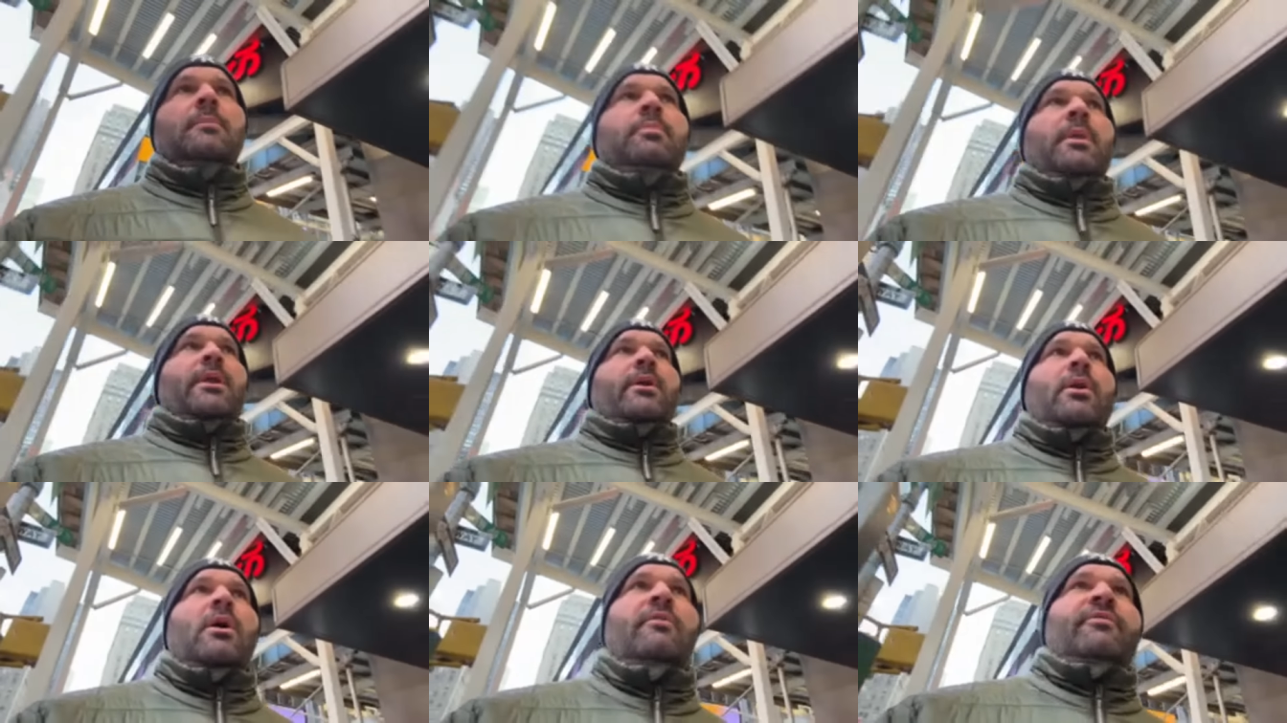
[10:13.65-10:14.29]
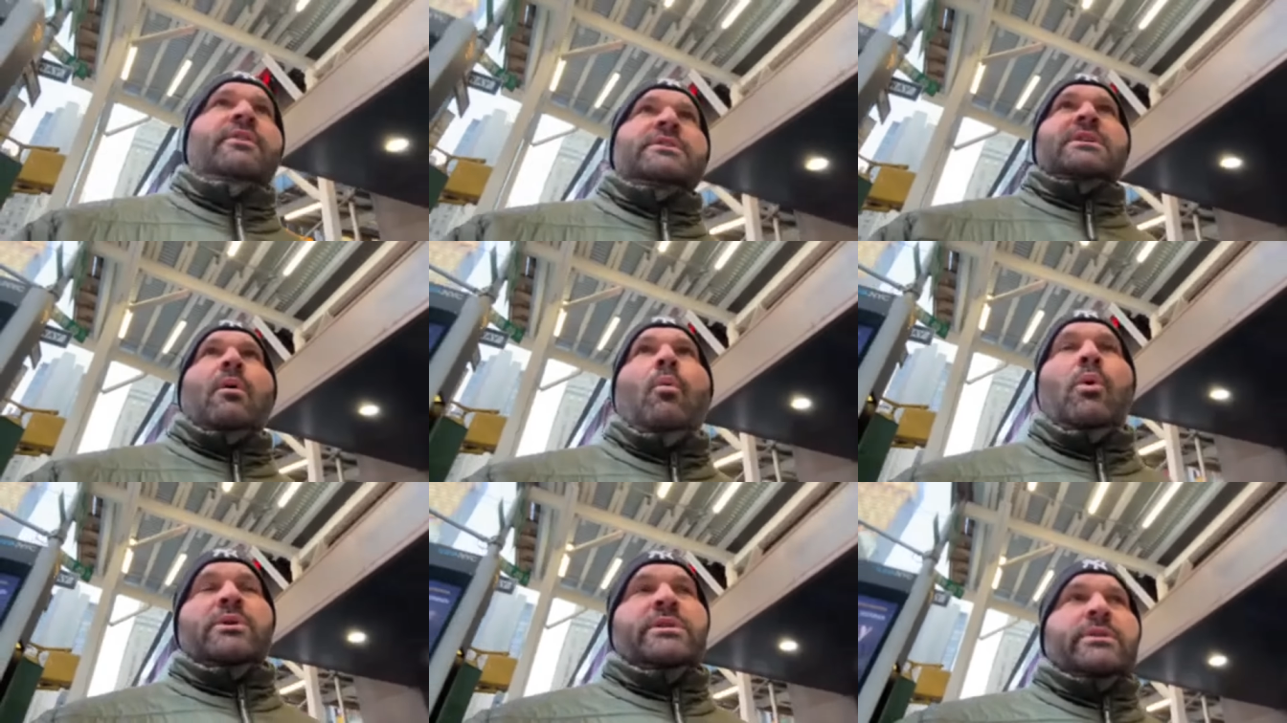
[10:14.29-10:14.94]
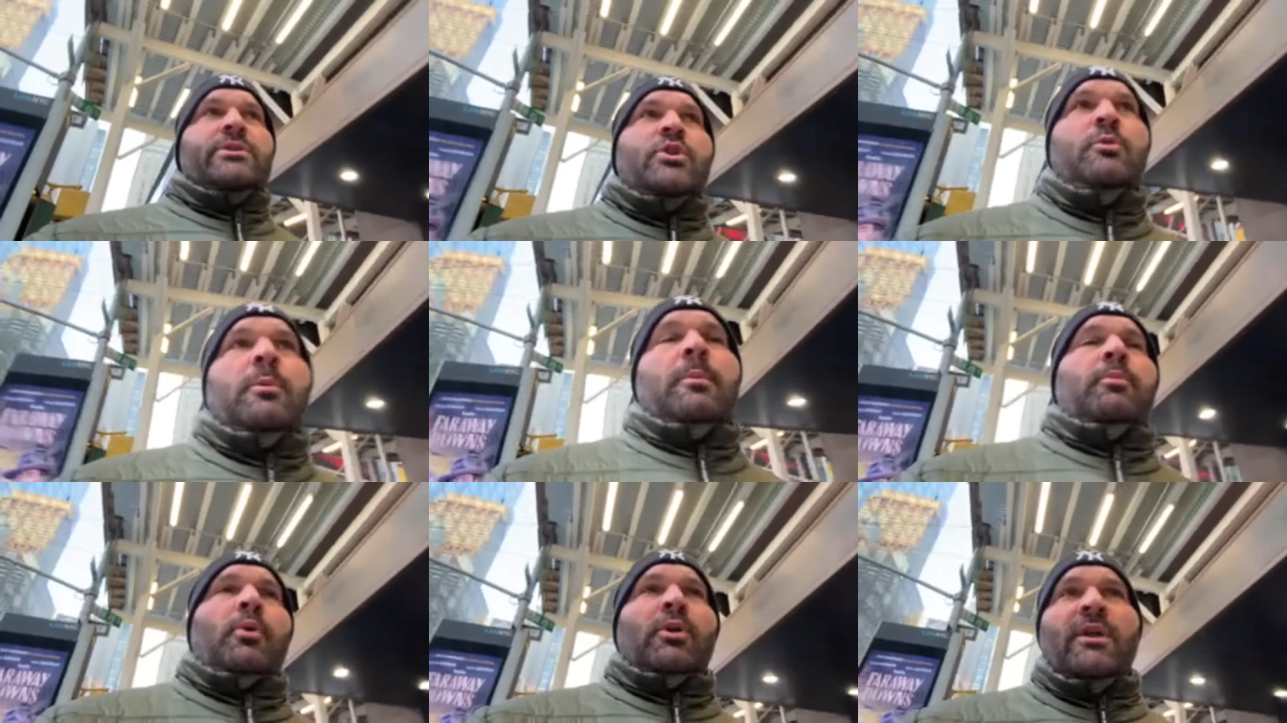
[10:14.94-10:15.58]
He played on an offense that wasn't
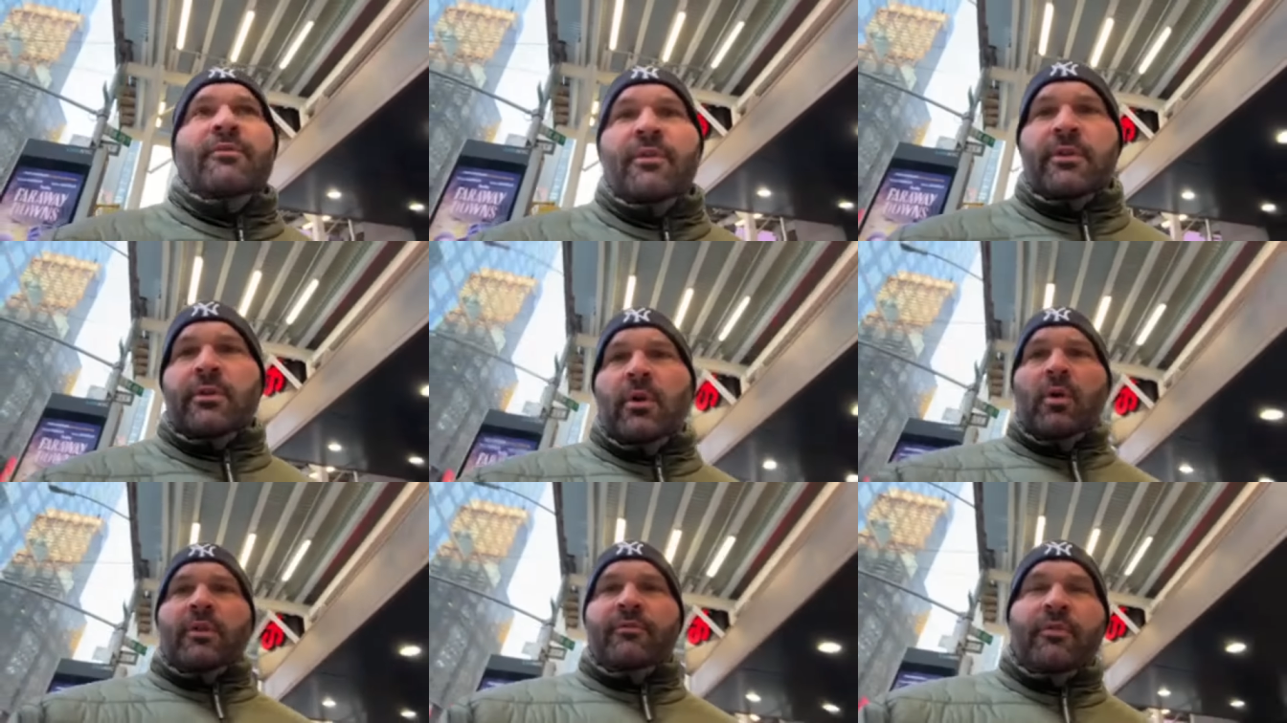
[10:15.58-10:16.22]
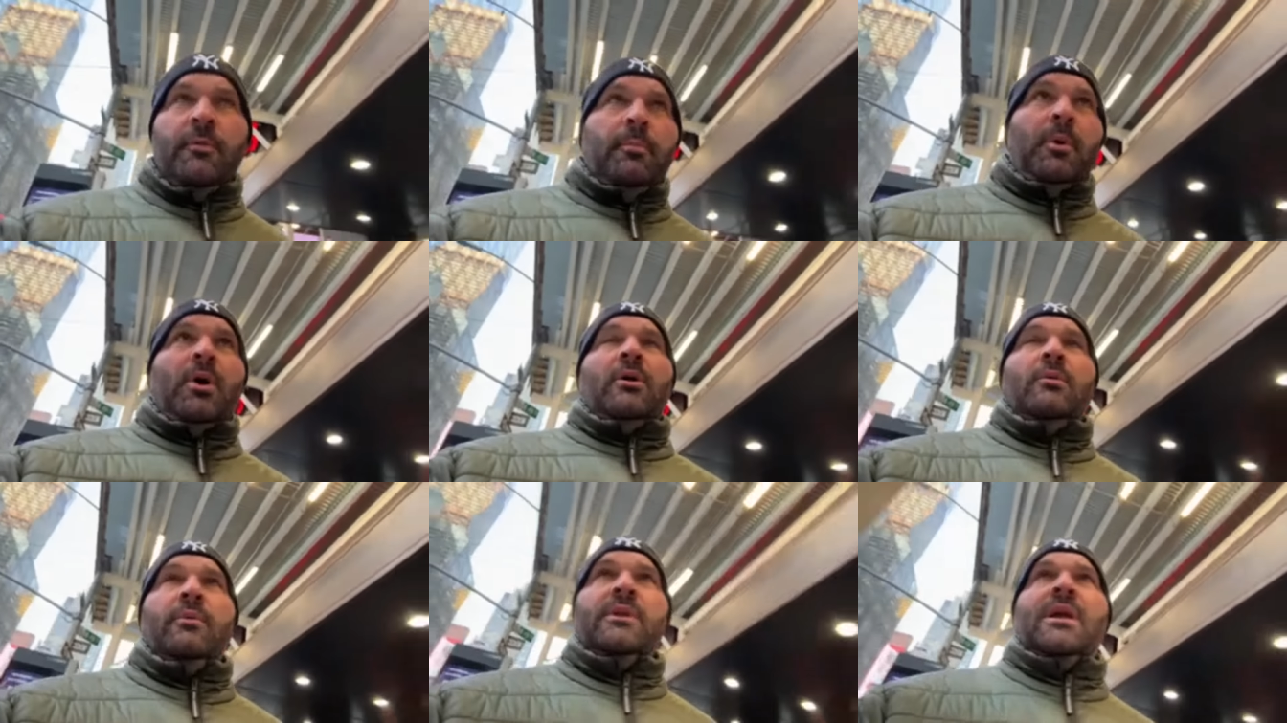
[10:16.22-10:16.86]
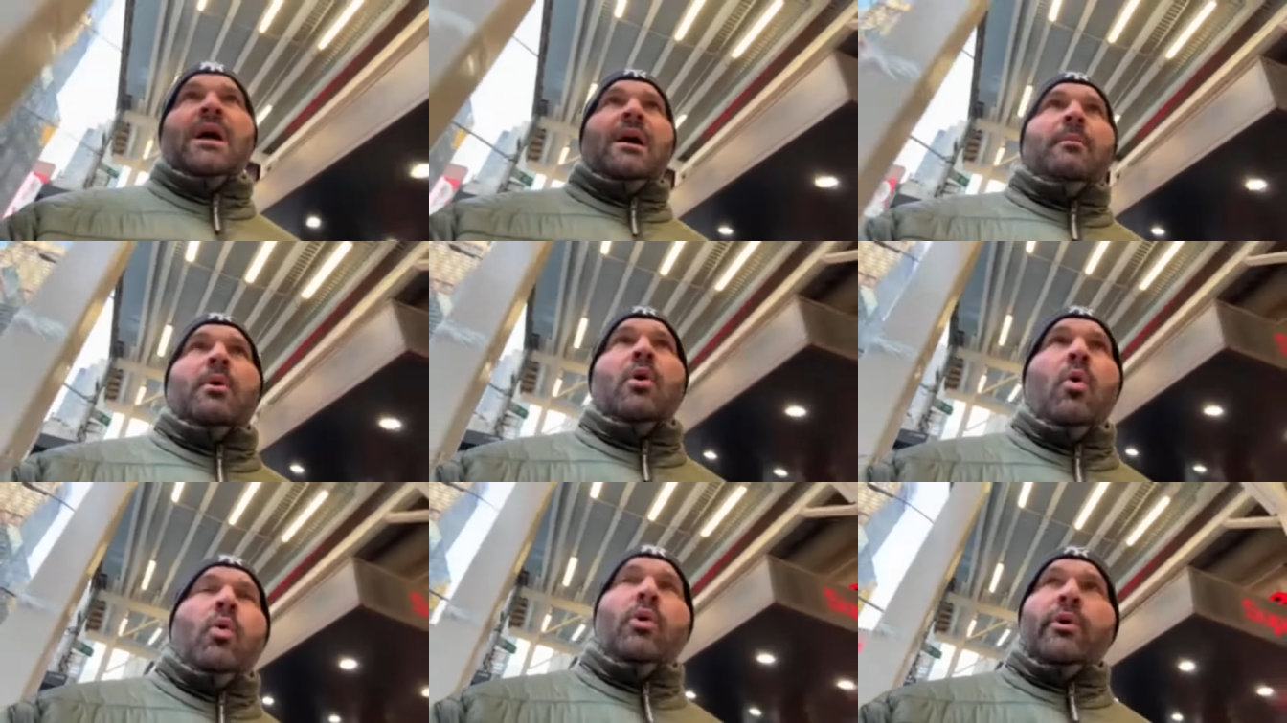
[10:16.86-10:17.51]
super prolific throwing the football with Kyle
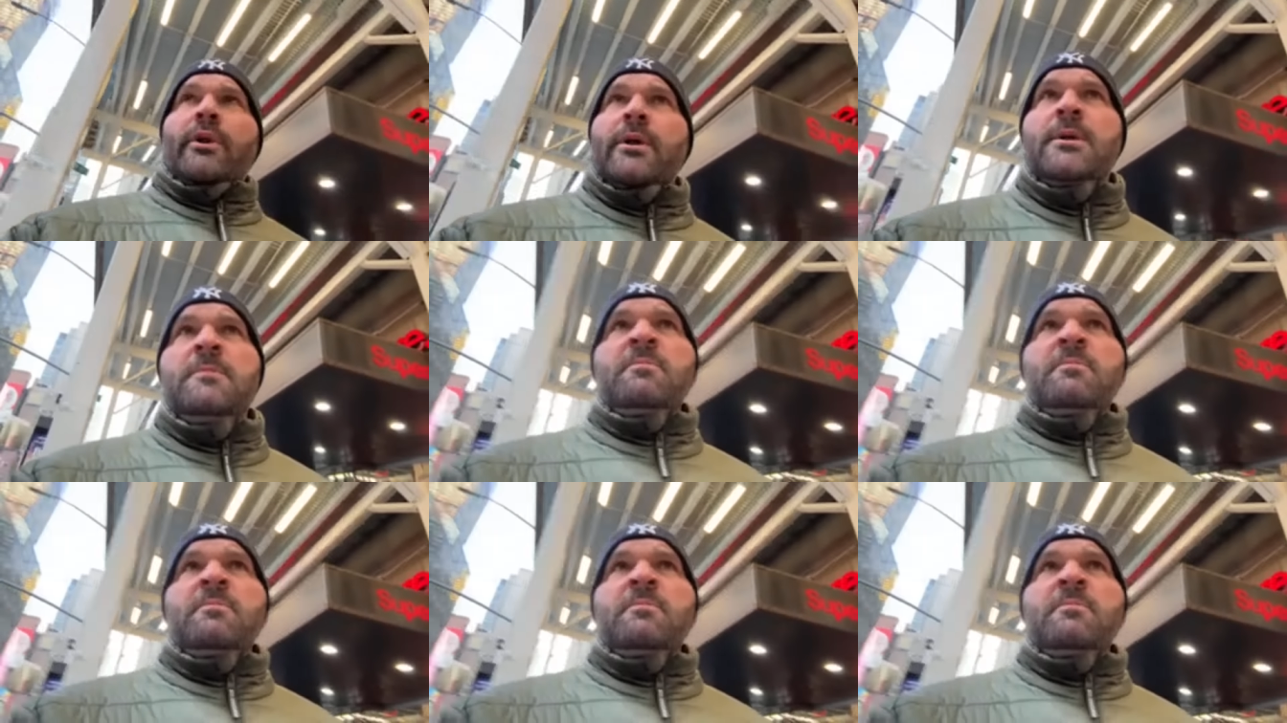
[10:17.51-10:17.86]
McCord